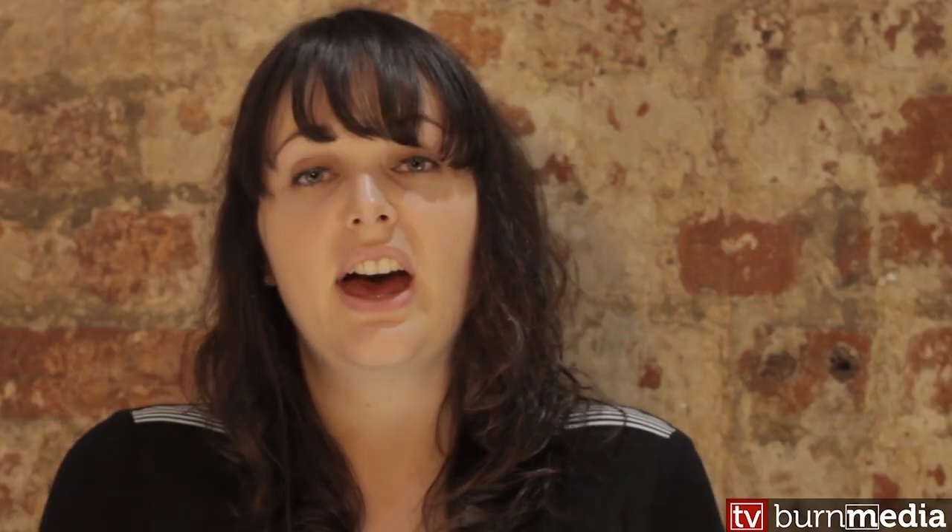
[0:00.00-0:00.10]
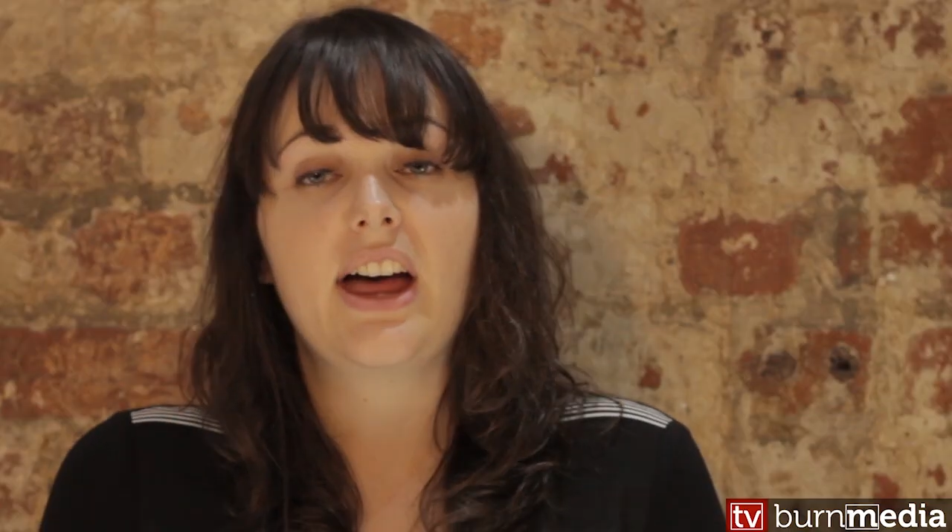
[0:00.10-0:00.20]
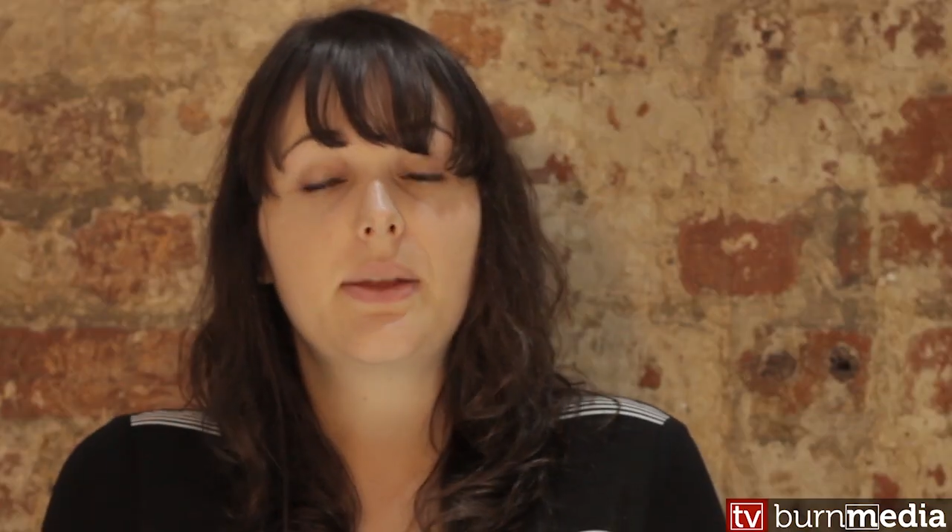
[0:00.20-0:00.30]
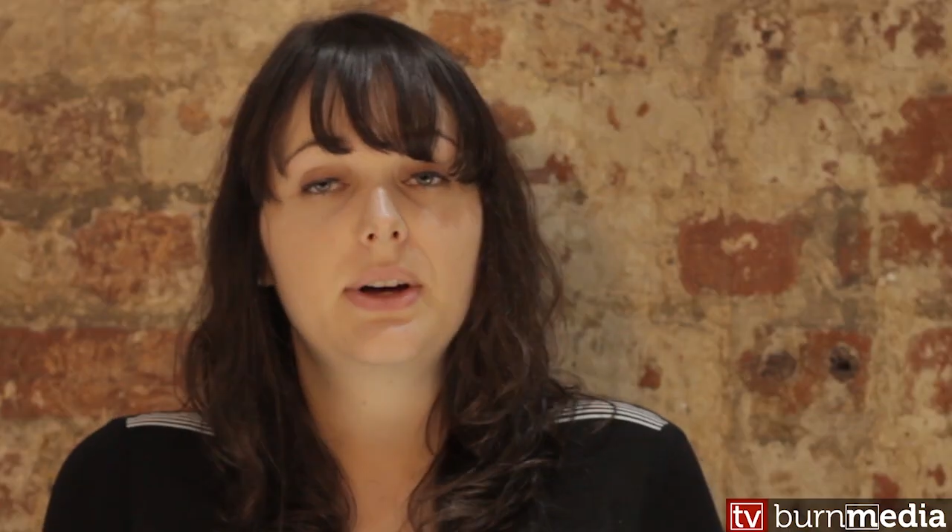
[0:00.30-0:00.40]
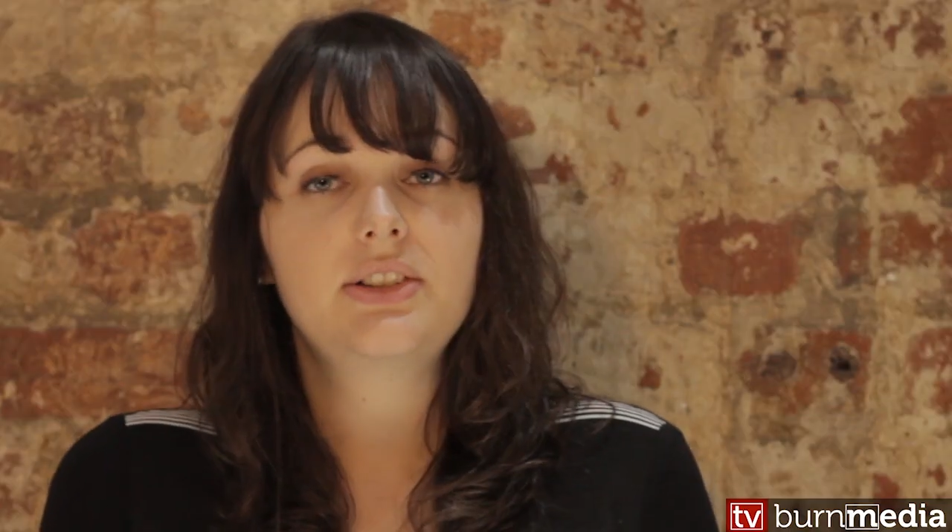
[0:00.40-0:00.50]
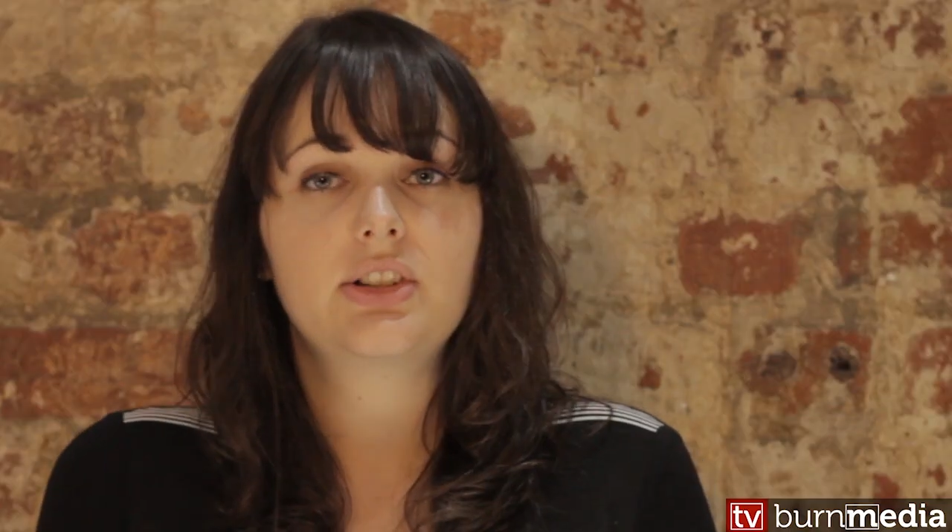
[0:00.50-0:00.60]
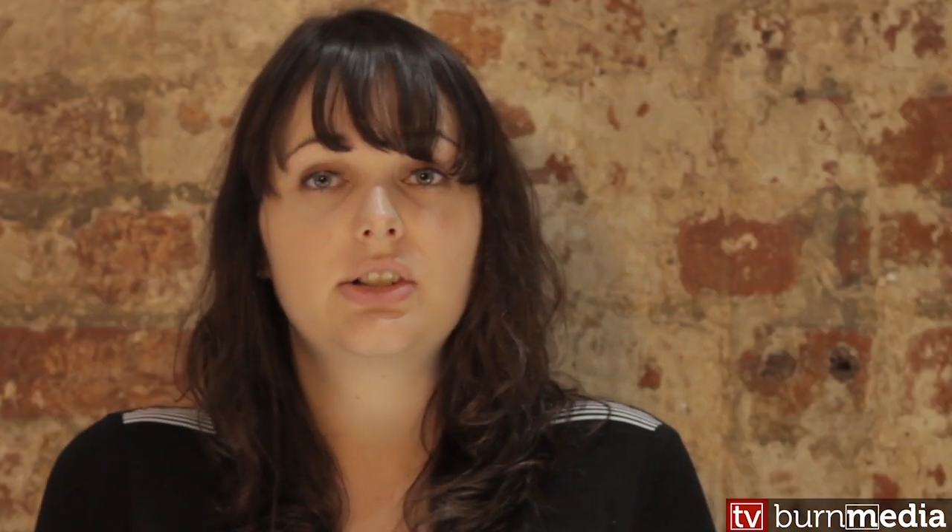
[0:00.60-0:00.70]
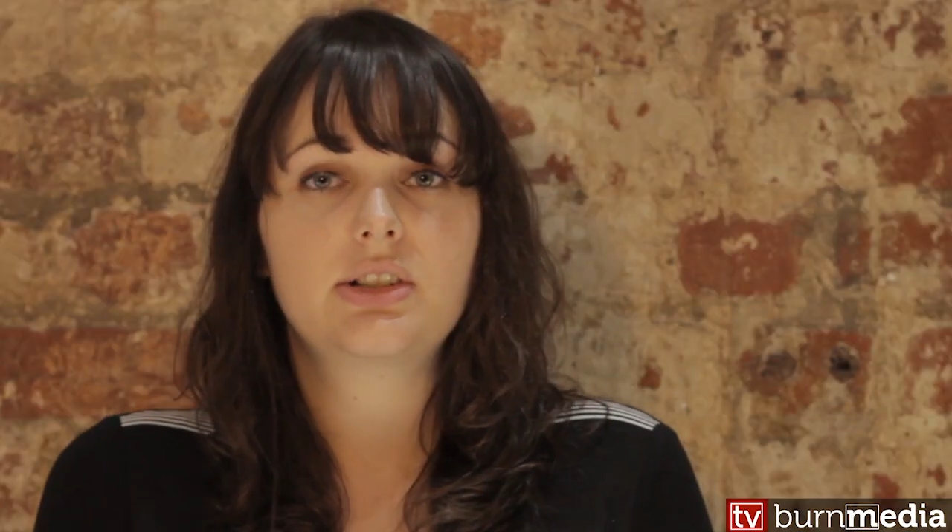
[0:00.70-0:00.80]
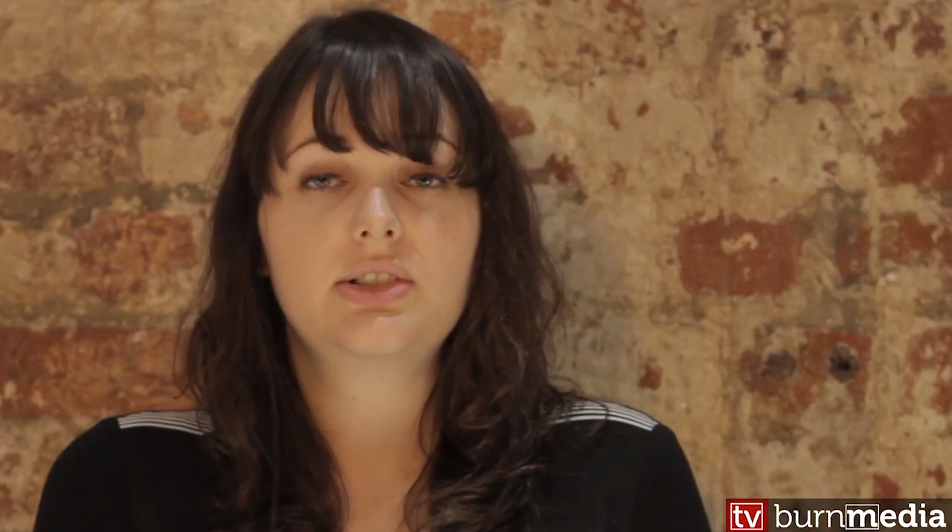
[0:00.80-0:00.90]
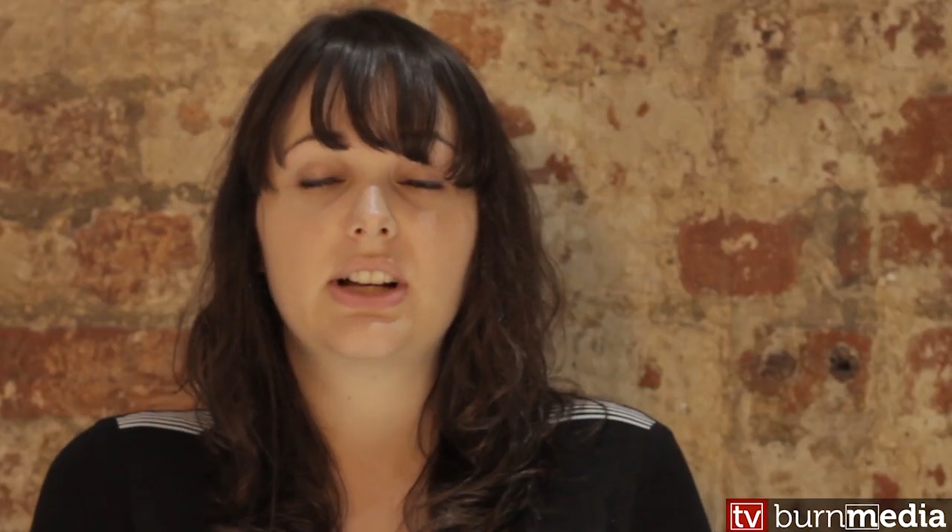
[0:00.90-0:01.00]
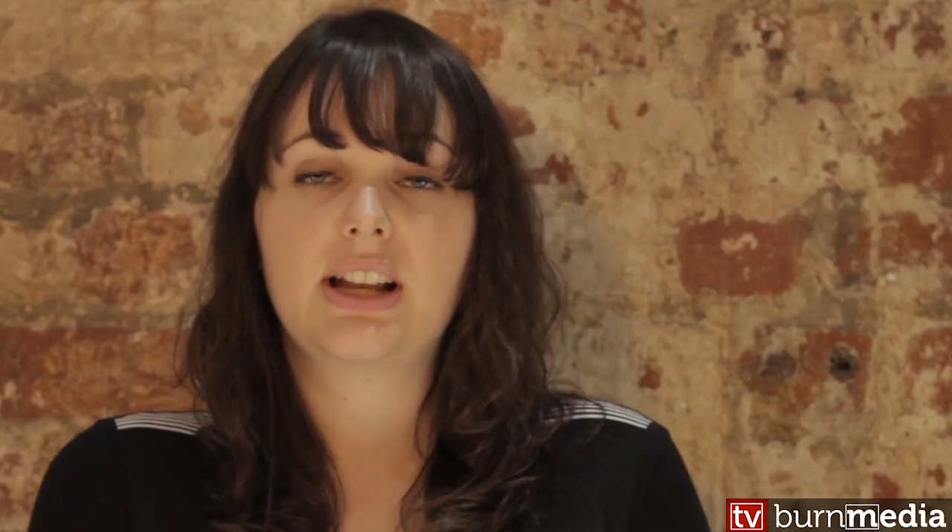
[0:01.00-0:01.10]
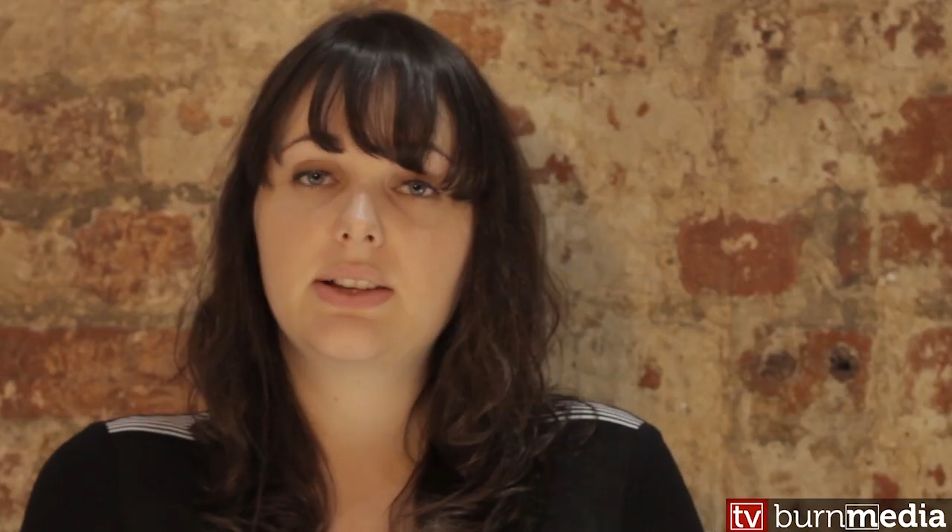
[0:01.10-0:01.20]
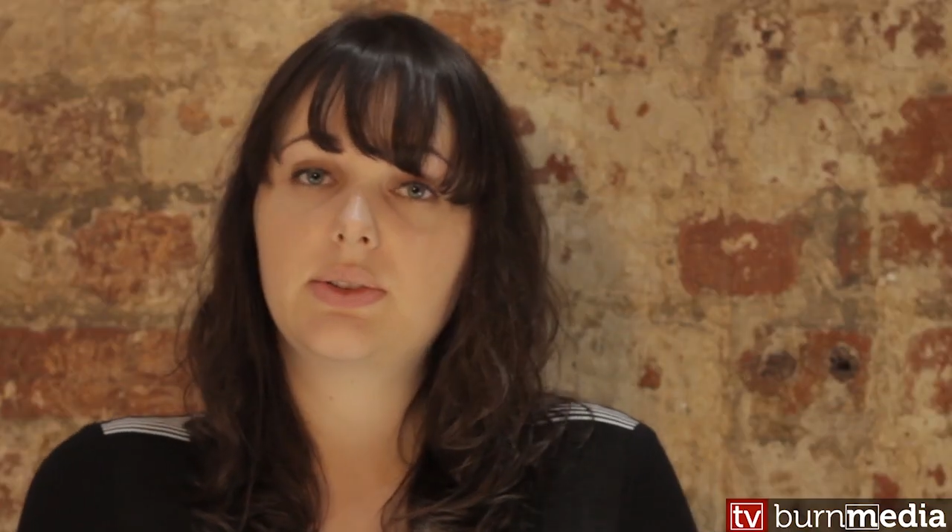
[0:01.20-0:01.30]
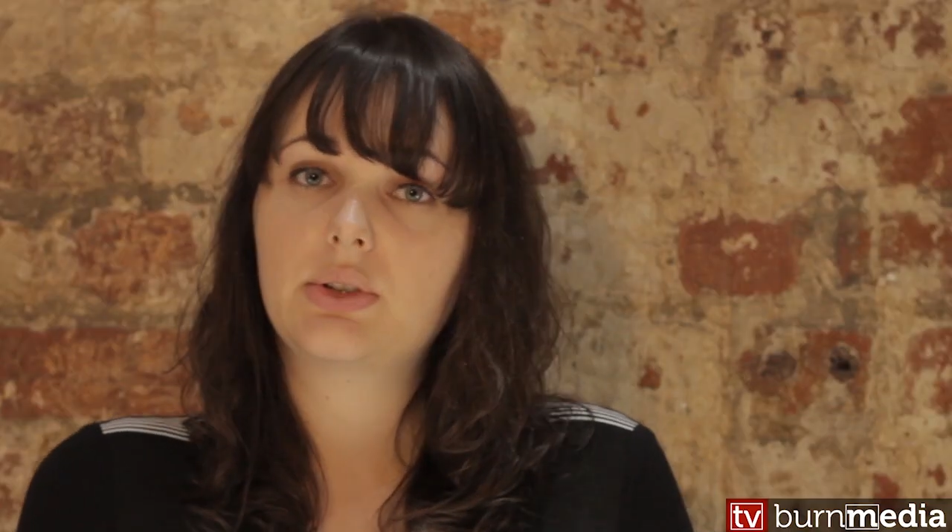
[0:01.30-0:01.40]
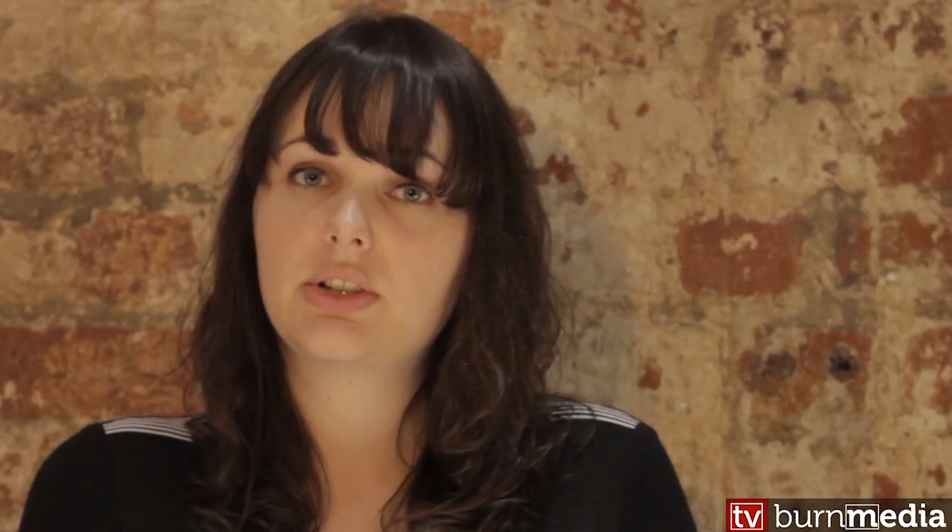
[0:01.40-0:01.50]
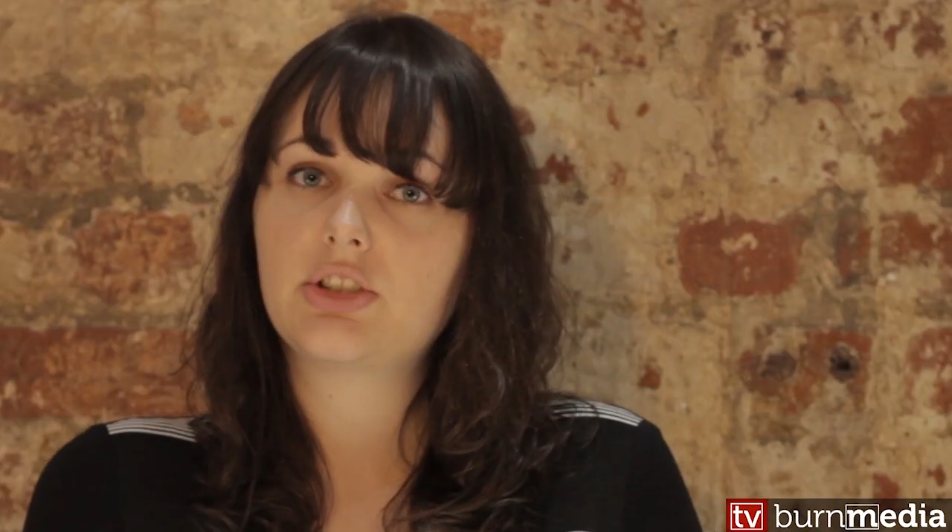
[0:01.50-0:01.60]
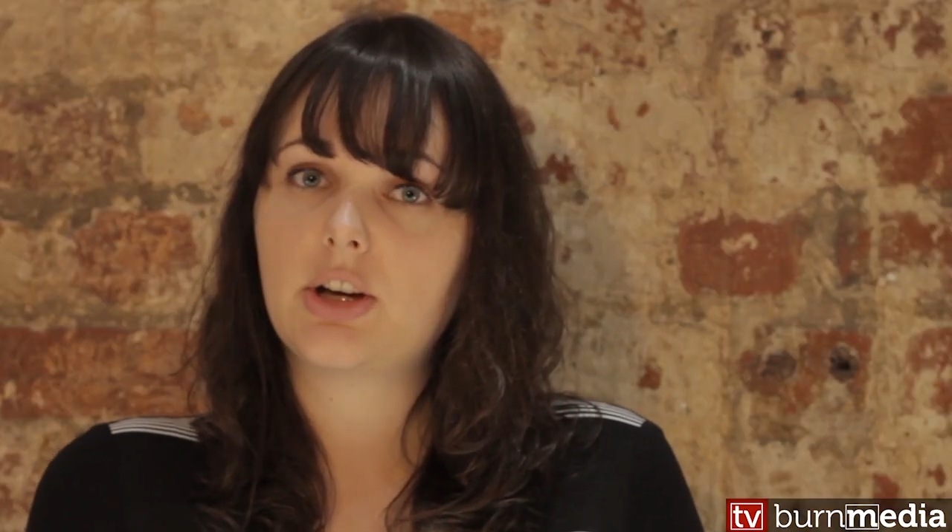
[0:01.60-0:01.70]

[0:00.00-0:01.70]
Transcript: Otherwise, you can look into cloud storage